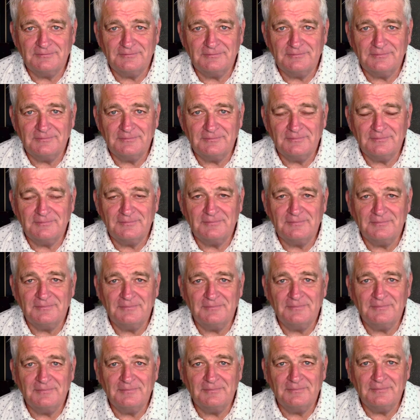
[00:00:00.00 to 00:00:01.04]

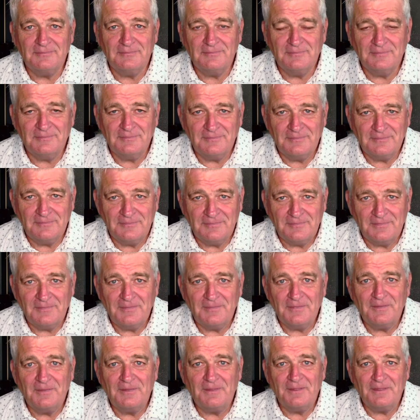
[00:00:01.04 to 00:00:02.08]

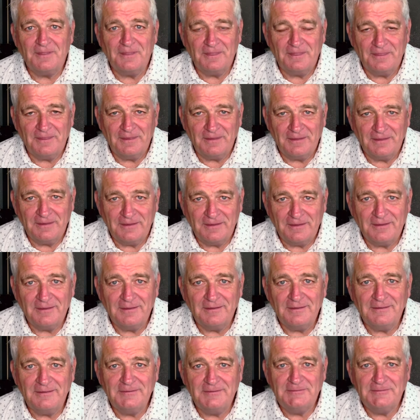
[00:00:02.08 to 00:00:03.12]

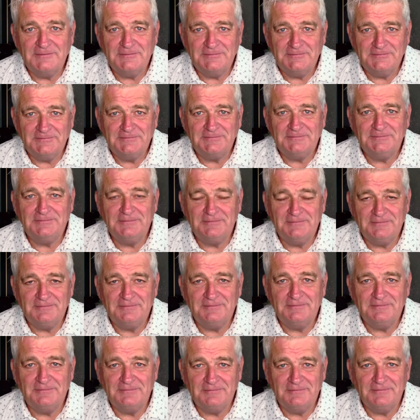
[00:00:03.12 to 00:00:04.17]

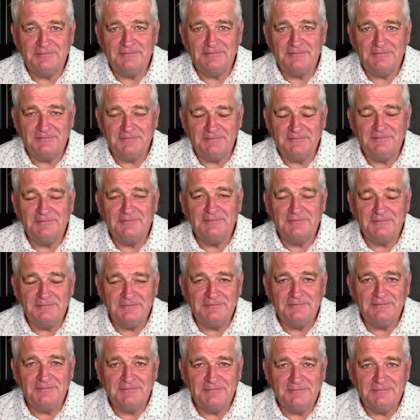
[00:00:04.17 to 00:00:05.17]
No words are spoken by the person on screen.